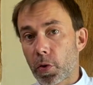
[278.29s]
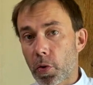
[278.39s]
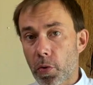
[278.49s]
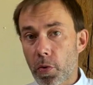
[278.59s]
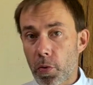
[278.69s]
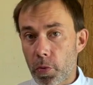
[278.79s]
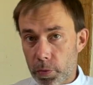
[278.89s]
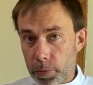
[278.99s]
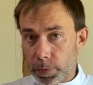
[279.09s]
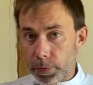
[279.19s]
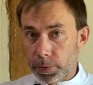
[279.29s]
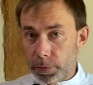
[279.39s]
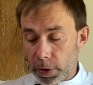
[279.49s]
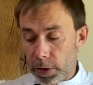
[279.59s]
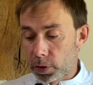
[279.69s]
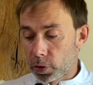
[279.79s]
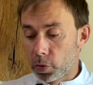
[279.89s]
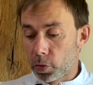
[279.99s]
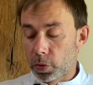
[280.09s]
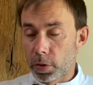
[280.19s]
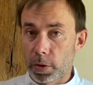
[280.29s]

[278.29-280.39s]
raw, it's cooked.